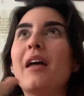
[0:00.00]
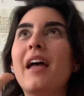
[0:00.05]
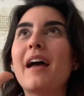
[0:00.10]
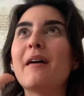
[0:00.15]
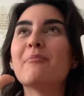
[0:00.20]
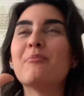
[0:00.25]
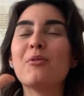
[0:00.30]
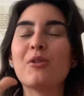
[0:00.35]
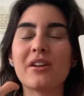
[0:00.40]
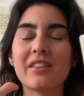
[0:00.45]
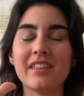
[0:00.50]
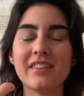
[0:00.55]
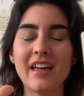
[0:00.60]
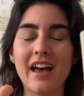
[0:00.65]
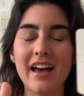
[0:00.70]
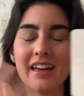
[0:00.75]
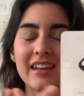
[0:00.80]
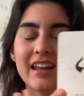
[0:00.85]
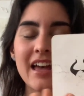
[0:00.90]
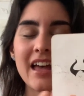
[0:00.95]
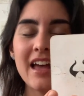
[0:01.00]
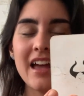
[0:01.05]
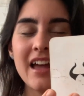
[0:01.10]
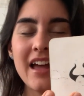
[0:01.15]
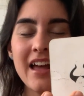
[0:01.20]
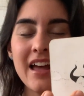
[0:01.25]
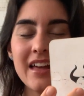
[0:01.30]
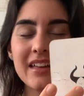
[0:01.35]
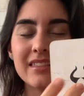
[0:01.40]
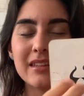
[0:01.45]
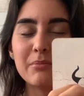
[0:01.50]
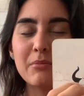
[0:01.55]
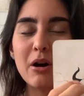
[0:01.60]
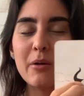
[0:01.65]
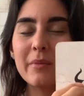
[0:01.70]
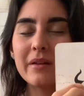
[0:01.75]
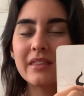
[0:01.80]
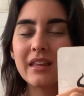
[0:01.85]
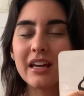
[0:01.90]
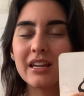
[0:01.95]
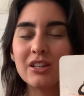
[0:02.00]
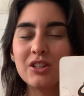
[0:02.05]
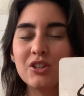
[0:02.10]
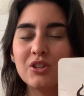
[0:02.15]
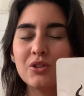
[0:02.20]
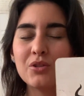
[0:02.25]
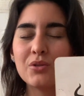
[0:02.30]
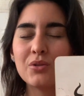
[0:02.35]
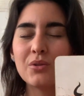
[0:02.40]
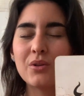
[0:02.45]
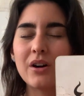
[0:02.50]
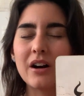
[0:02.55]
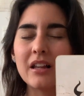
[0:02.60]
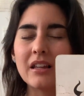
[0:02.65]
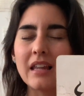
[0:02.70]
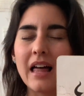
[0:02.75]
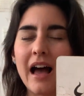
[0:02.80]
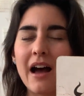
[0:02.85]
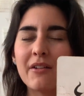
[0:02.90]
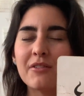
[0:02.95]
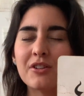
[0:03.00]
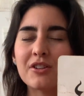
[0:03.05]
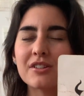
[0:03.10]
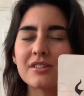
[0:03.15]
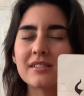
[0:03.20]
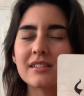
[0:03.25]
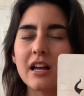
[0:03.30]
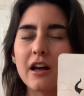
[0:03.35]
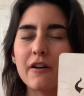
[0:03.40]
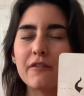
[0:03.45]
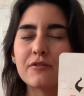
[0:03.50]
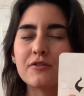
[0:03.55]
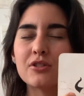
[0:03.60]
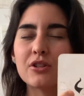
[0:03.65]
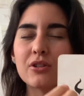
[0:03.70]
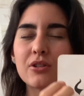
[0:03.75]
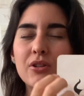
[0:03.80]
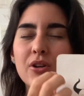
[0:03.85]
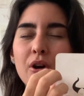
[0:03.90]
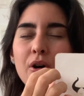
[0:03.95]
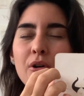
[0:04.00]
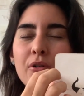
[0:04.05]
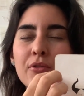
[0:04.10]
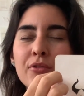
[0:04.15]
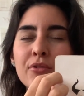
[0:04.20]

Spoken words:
more than that, the moment that you allow yourself to go